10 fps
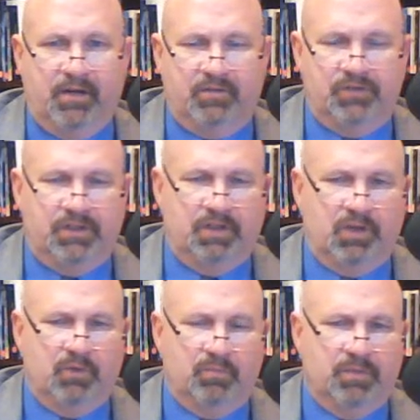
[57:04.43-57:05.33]

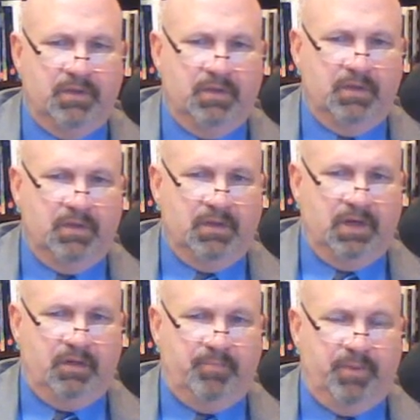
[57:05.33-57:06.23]
genome
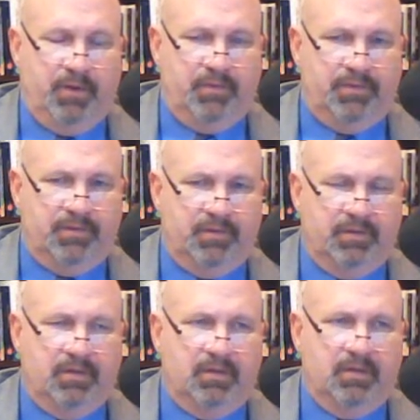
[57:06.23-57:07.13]
of both
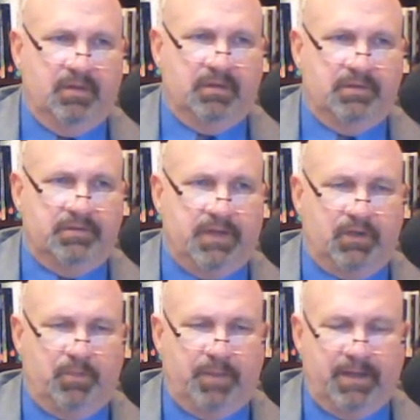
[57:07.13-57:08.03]

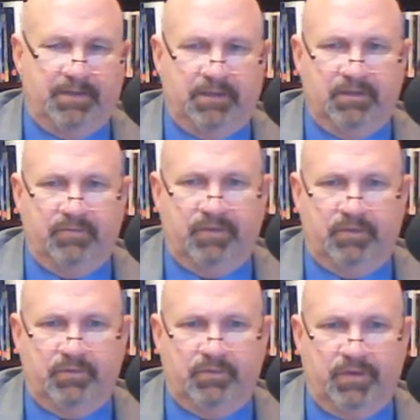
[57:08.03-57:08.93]
psychopathic
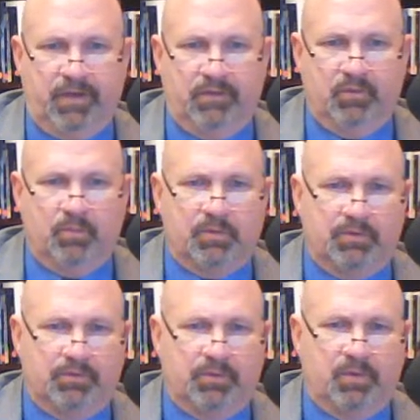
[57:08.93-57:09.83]
individuals and normal
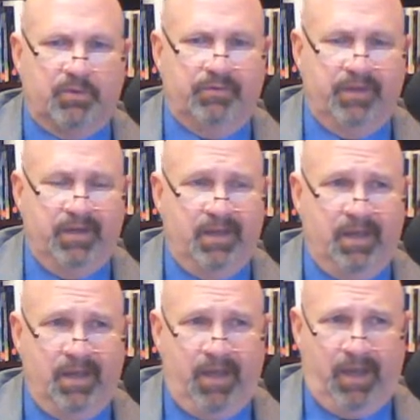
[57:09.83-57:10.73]
controls,
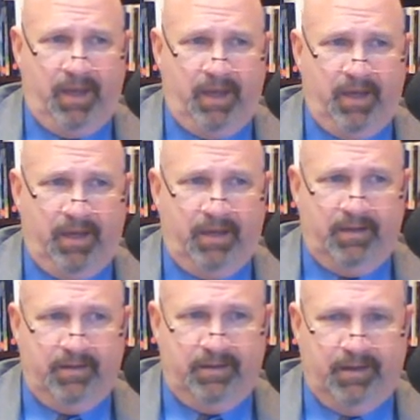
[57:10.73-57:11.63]

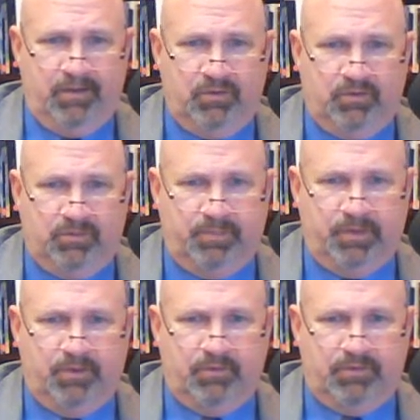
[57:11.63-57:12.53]
and they used
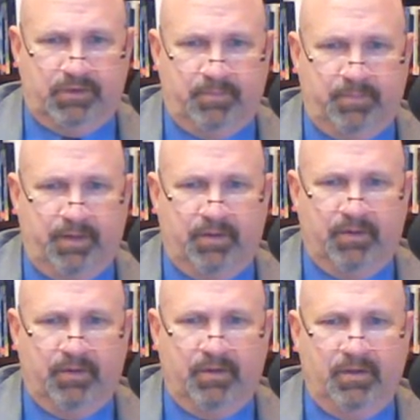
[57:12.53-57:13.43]
computers to
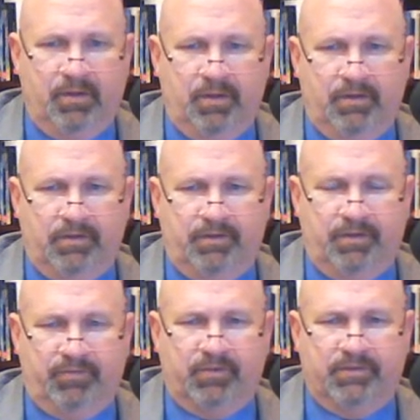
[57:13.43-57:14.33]
compare the
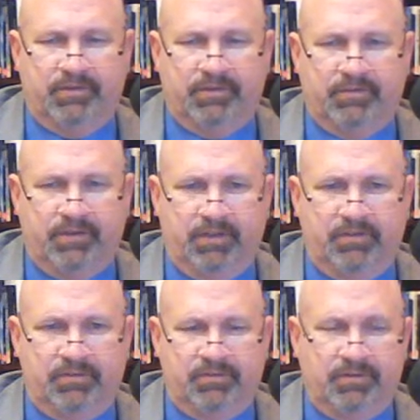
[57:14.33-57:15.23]
differences
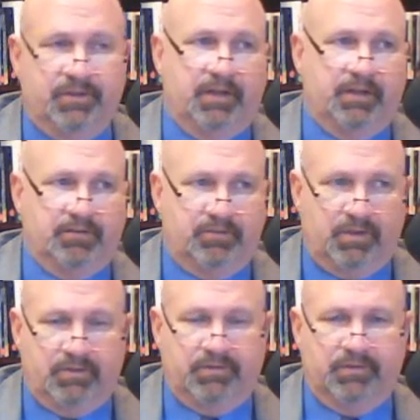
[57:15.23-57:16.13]
in genetic
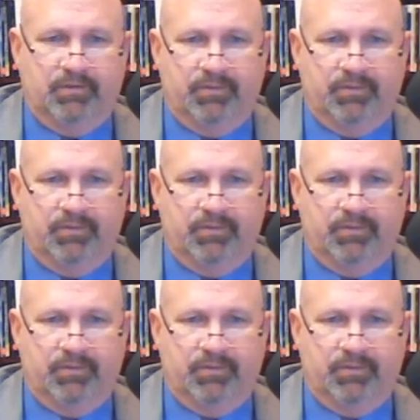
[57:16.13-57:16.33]
structure.